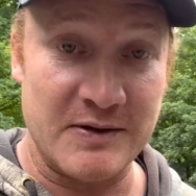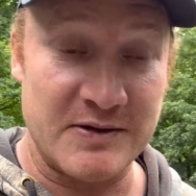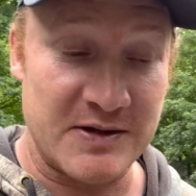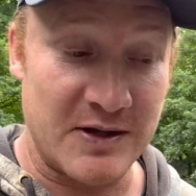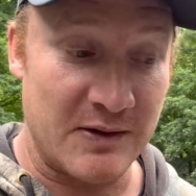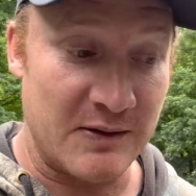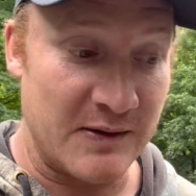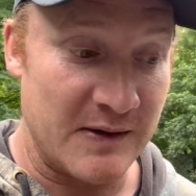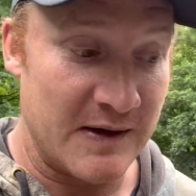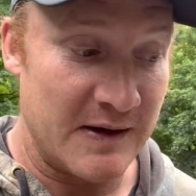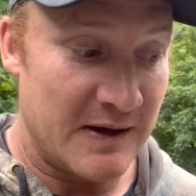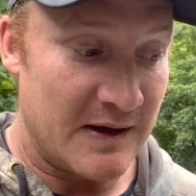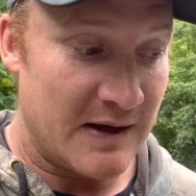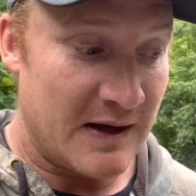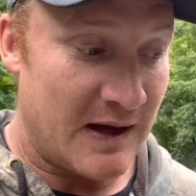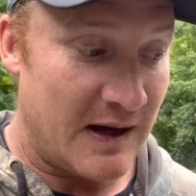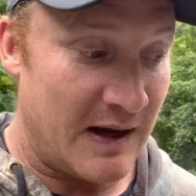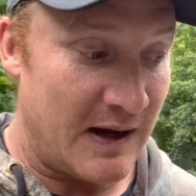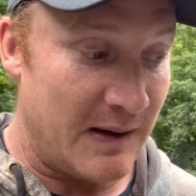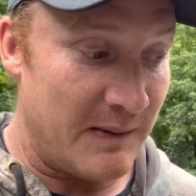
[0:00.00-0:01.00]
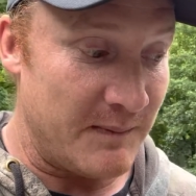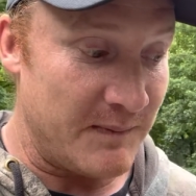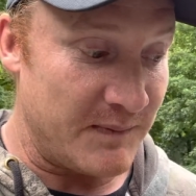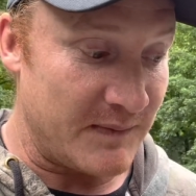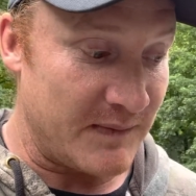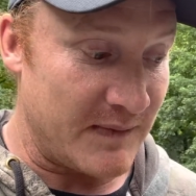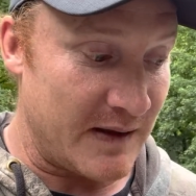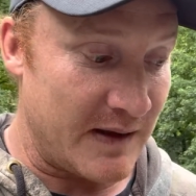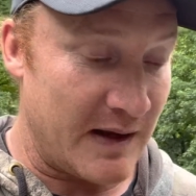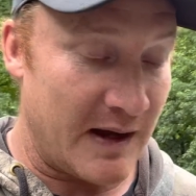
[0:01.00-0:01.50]
So I
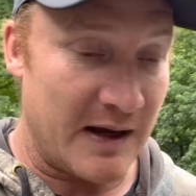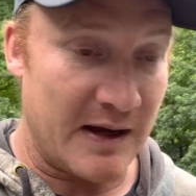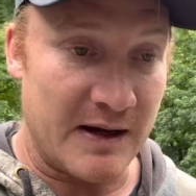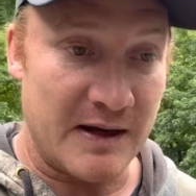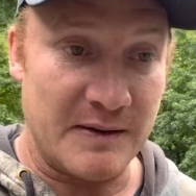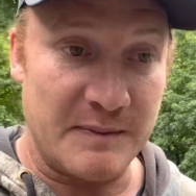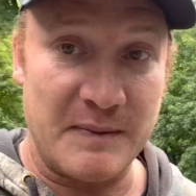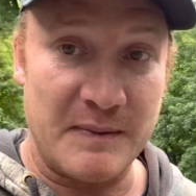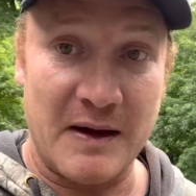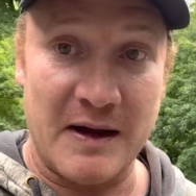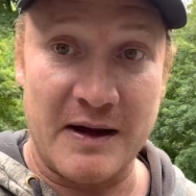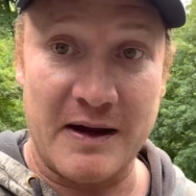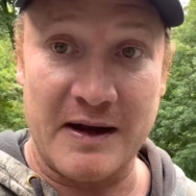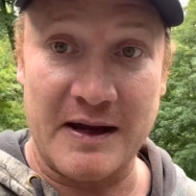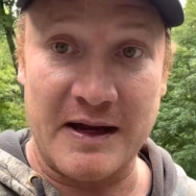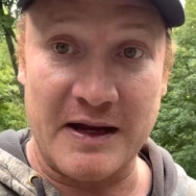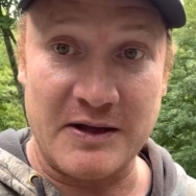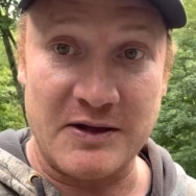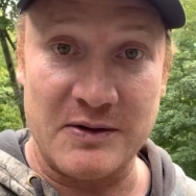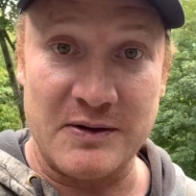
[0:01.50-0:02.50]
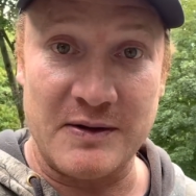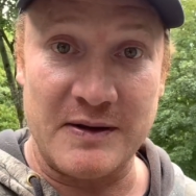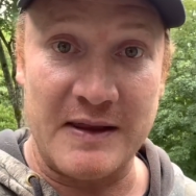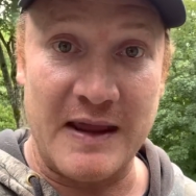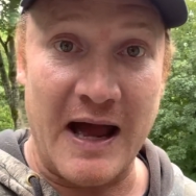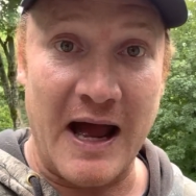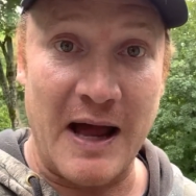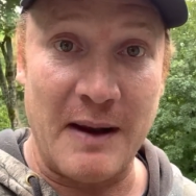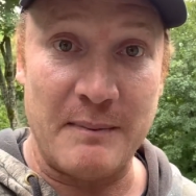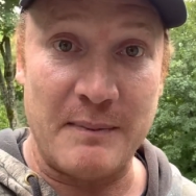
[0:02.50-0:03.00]
gotta get doing
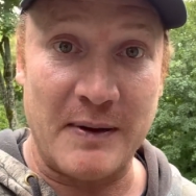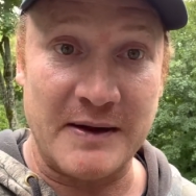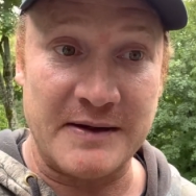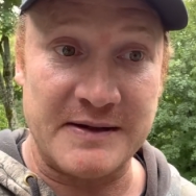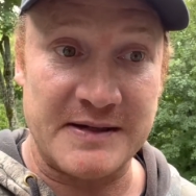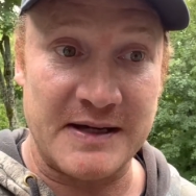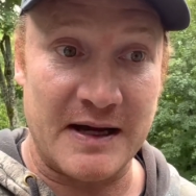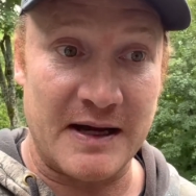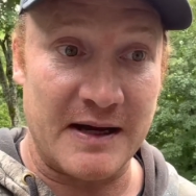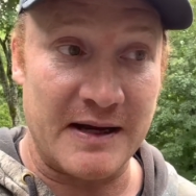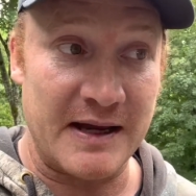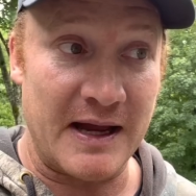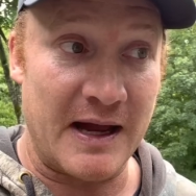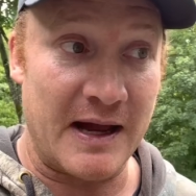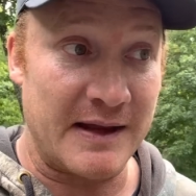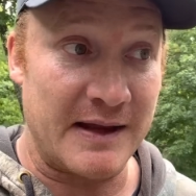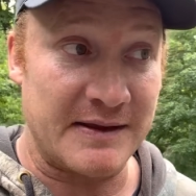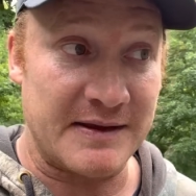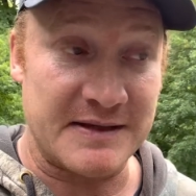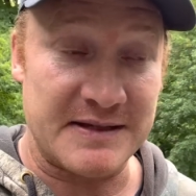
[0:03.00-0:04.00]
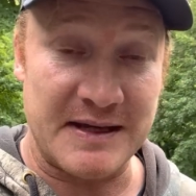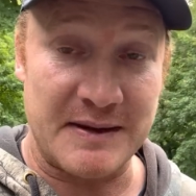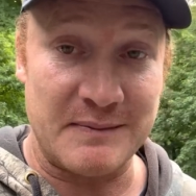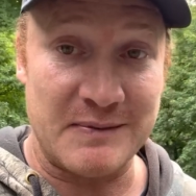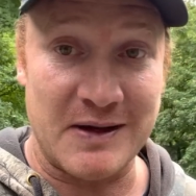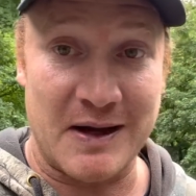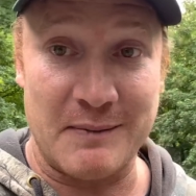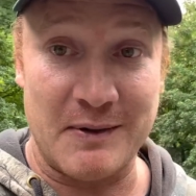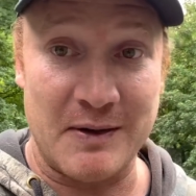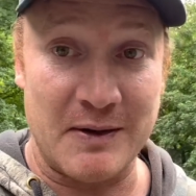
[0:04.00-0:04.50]
that, but yeah, at the same
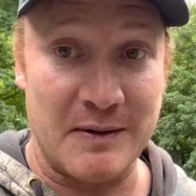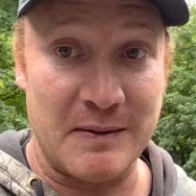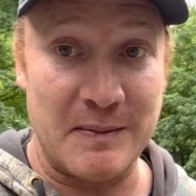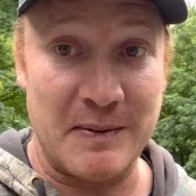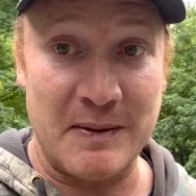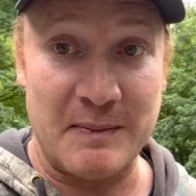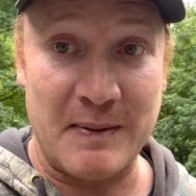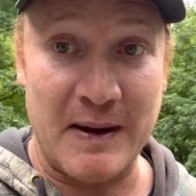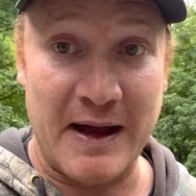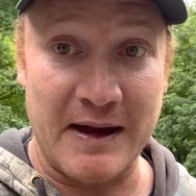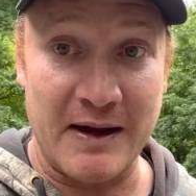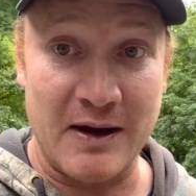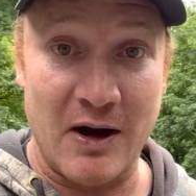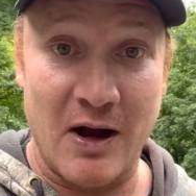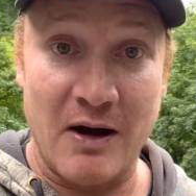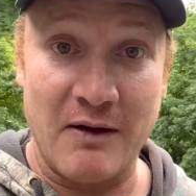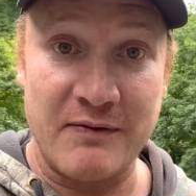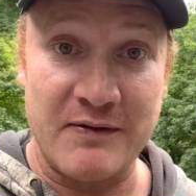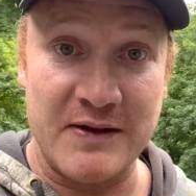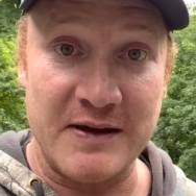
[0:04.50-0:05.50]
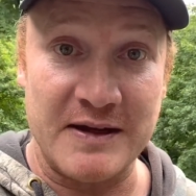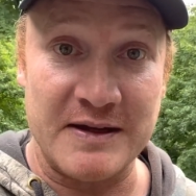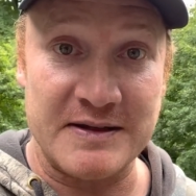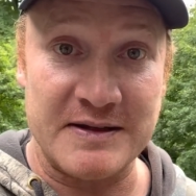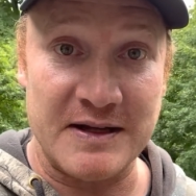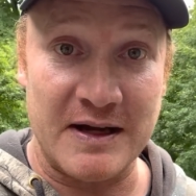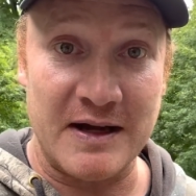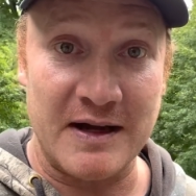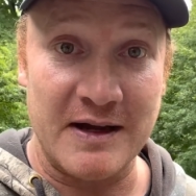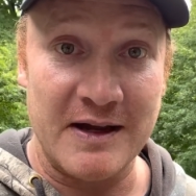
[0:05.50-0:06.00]
time I'm going to be banging off these